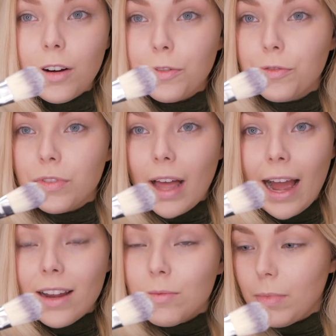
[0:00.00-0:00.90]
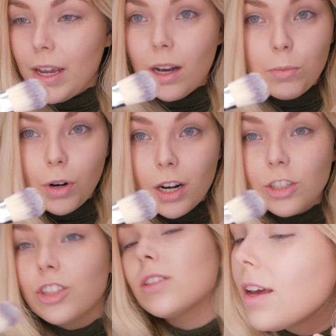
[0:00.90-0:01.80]
a flat makeup
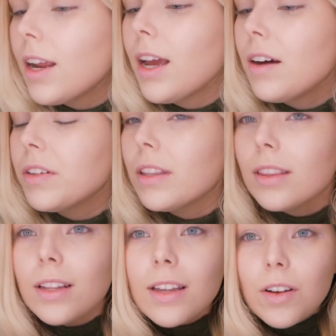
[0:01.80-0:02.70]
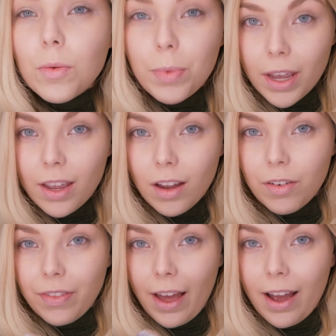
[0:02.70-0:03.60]
brush and I have a little bit
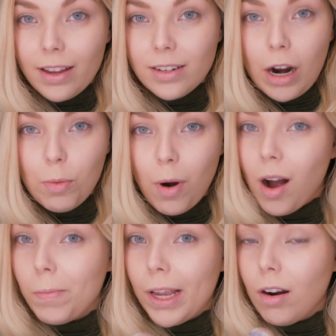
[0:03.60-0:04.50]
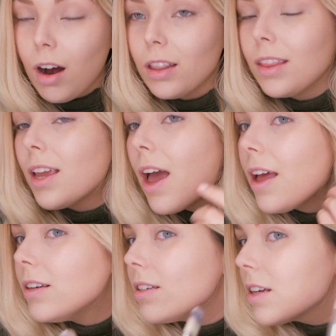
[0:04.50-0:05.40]
of that brow pomade on the
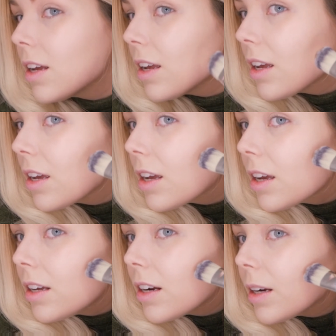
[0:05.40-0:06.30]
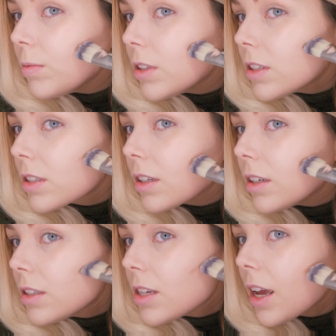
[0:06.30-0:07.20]
end. And I'm just
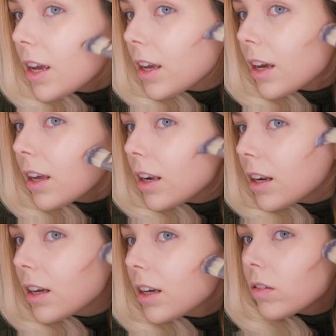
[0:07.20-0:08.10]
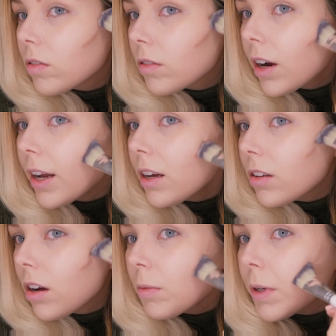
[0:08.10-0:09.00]
gonna take it right
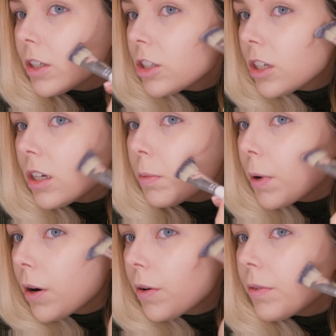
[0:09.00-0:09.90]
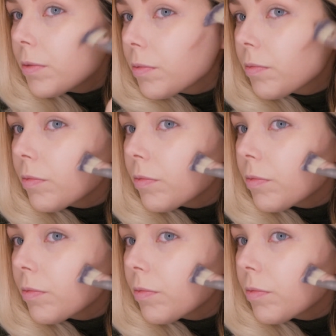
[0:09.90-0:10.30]
along my cheekbone